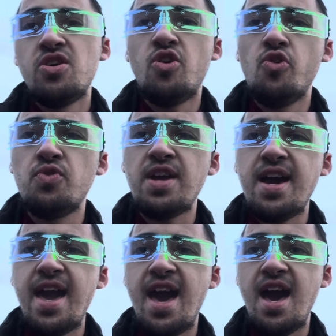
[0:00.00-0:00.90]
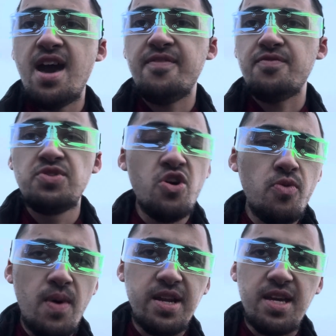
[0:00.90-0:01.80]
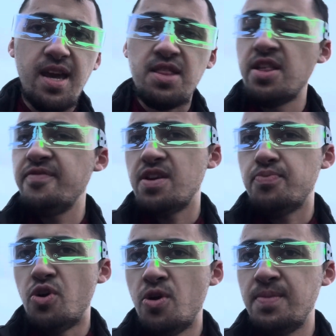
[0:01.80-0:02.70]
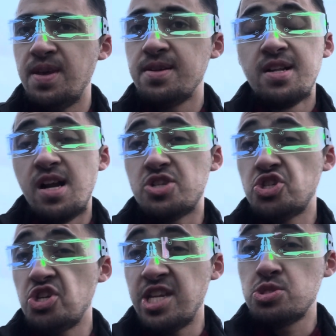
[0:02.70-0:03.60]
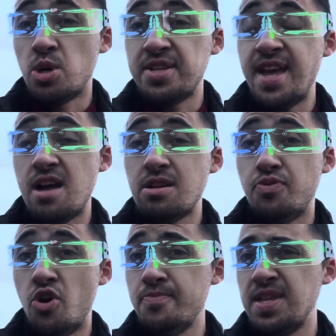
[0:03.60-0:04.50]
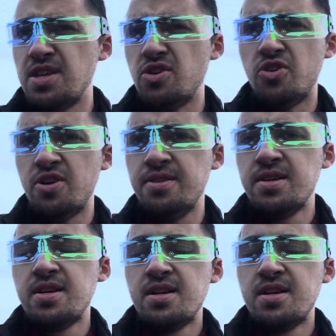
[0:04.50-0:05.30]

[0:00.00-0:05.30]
Or would I have no money and live in an apartment, a shitty rundown apartment in the hood,